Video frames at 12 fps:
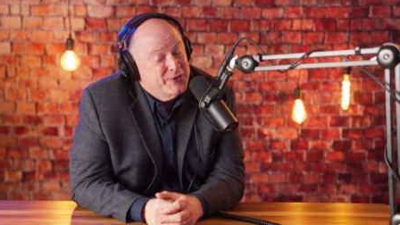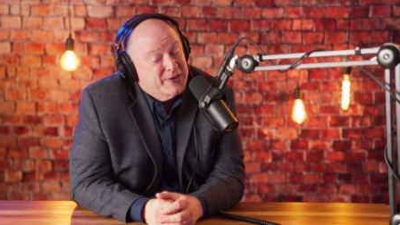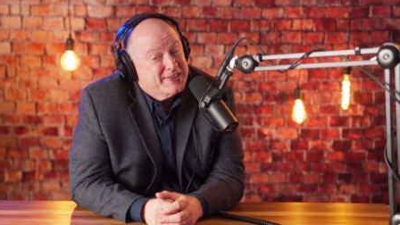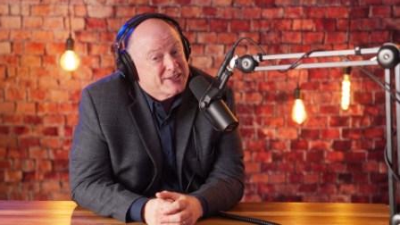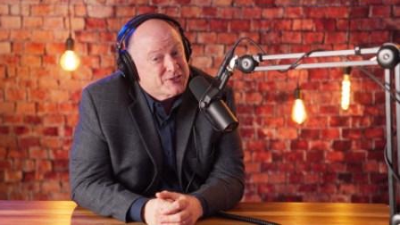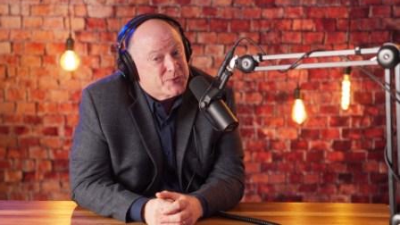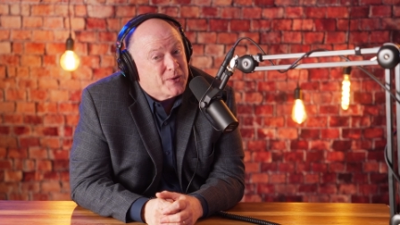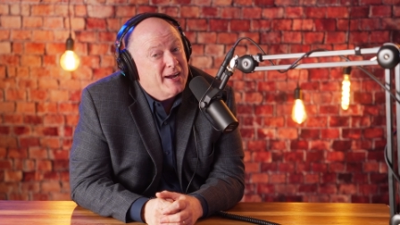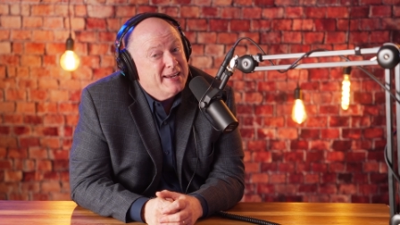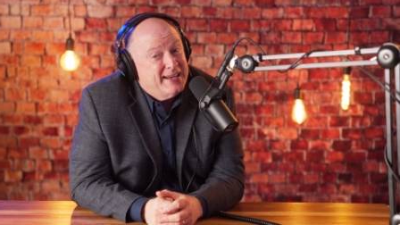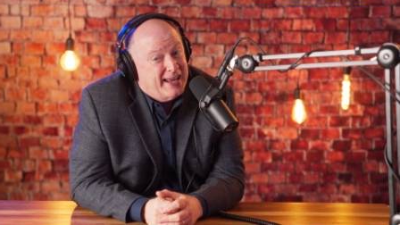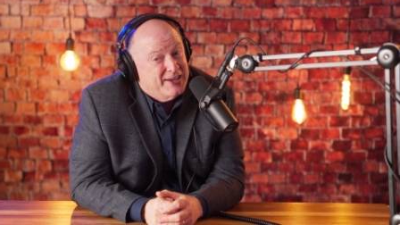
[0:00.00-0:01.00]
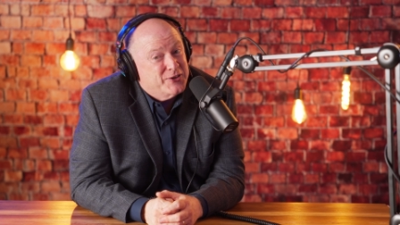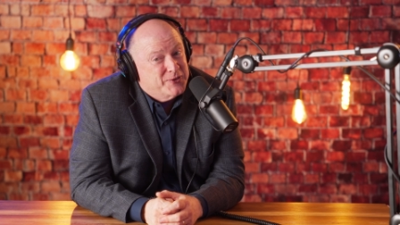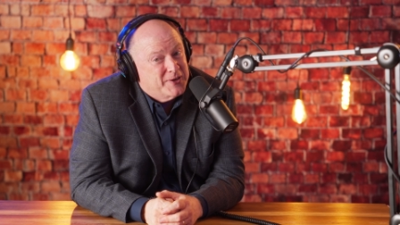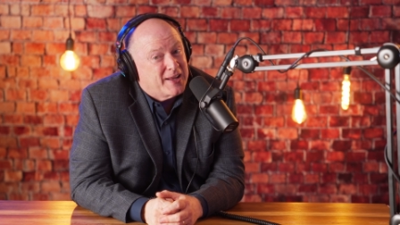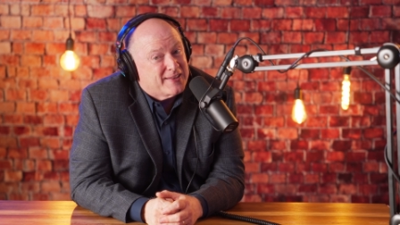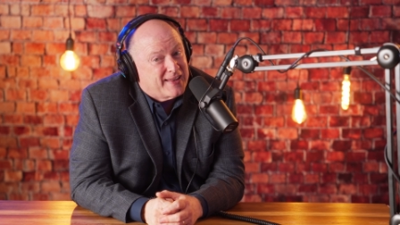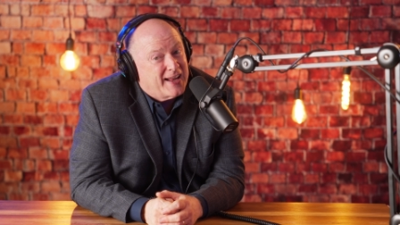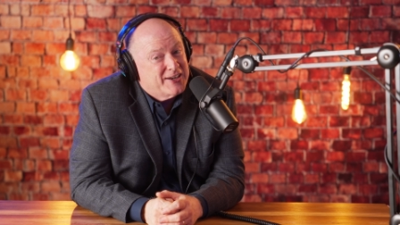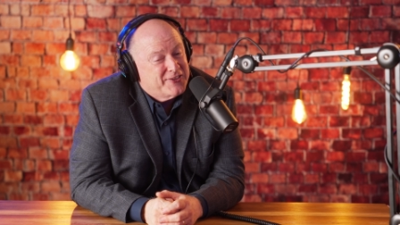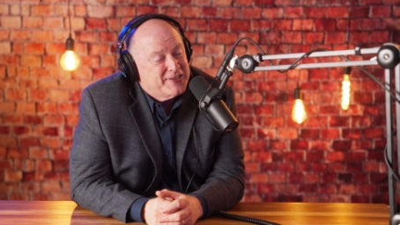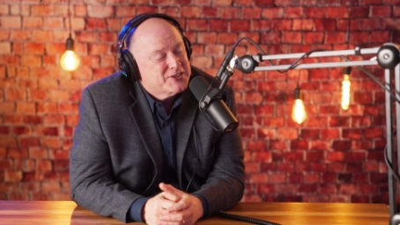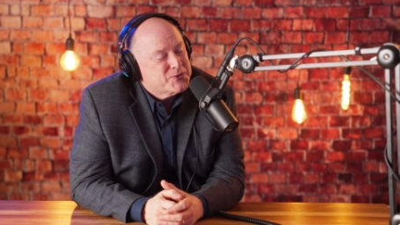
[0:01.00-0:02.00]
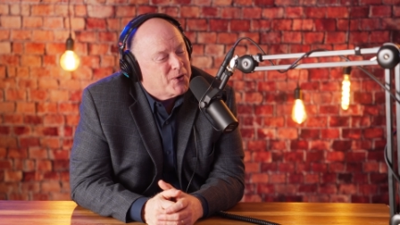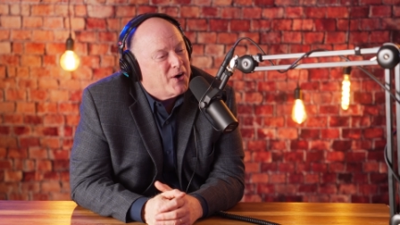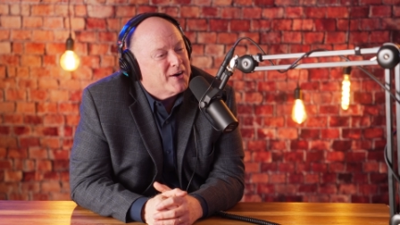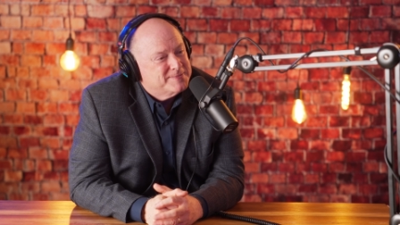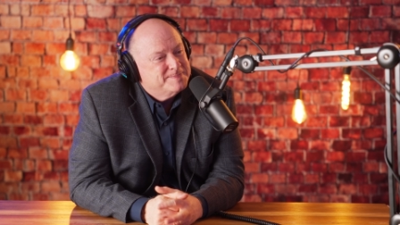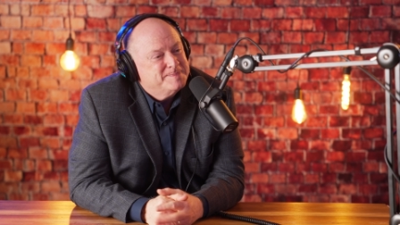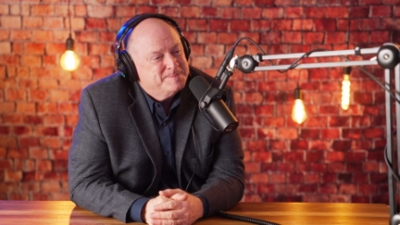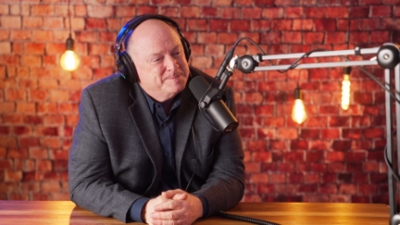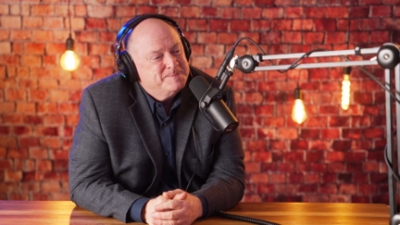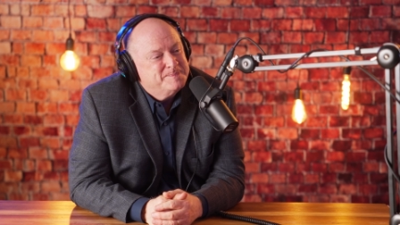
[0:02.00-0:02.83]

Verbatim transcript: doing things right and doing a lot of things wrong. Yeah,